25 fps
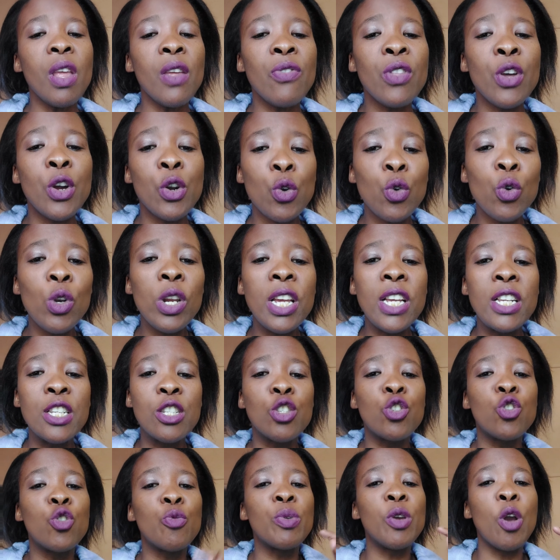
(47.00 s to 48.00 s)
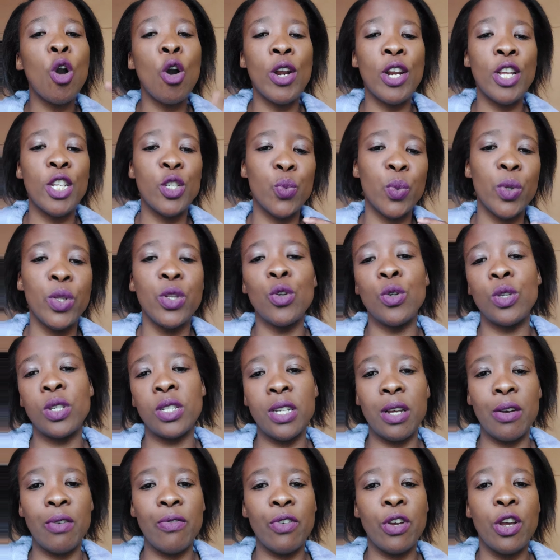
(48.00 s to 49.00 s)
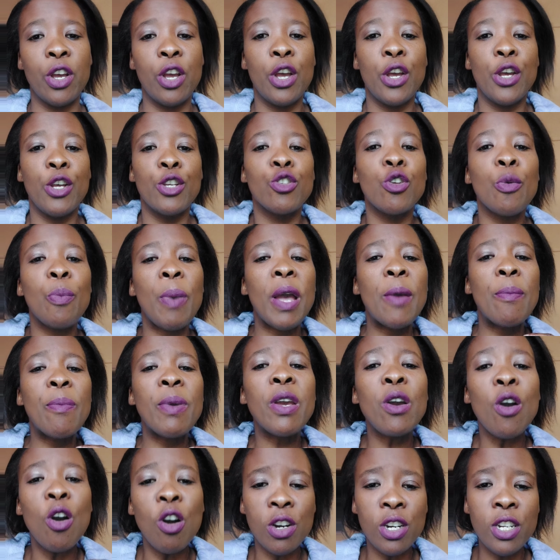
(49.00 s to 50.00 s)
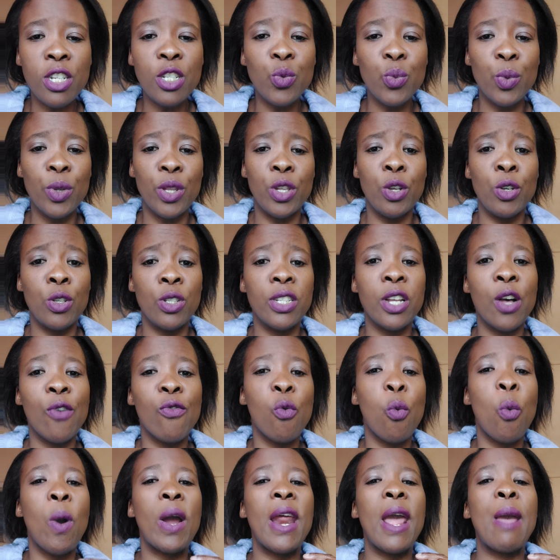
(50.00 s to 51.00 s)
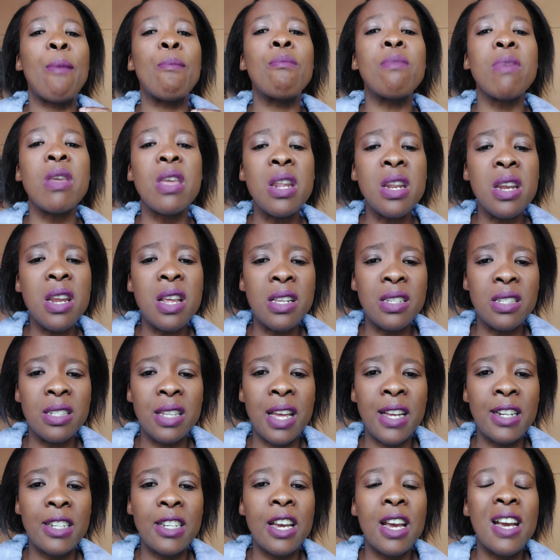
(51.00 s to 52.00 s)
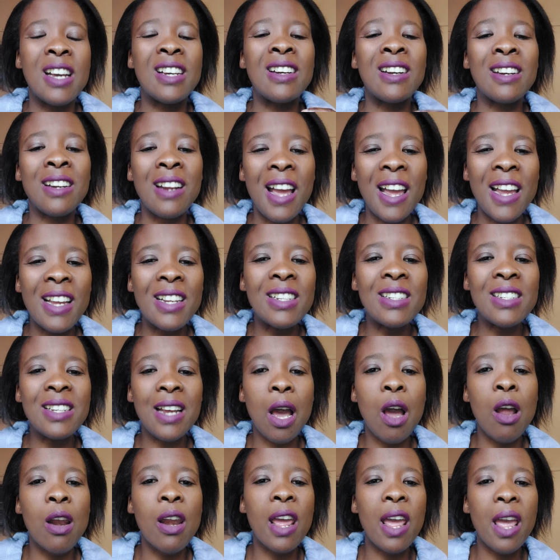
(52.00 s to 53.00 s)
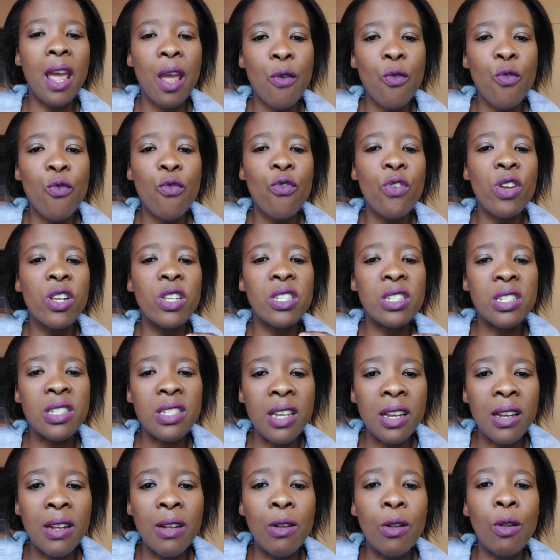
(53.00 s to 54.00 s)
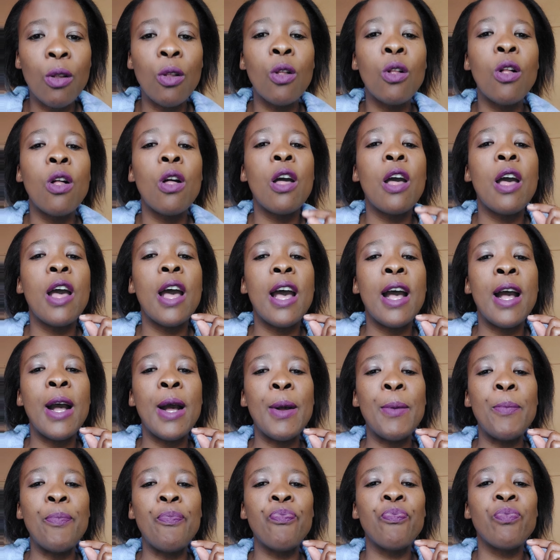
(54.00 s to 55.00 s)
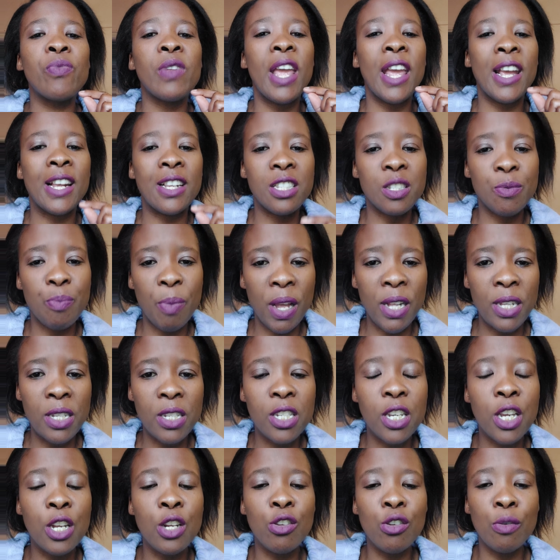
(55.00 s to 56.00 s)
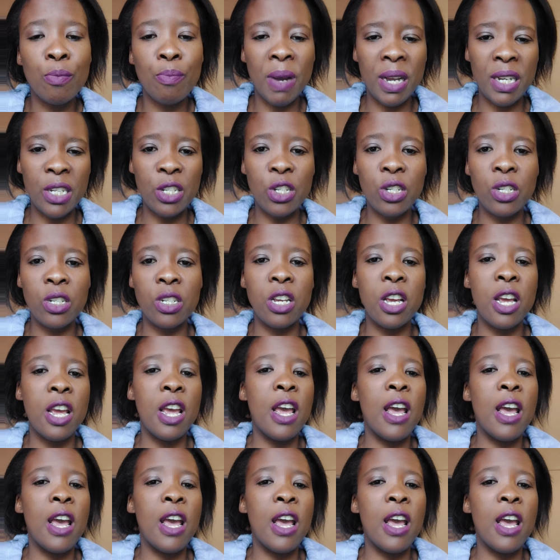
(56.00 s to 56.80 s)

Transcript: the rule is to be honest with yourself. So by being honest with yourself, what I mean is that write down every single expense in your budget,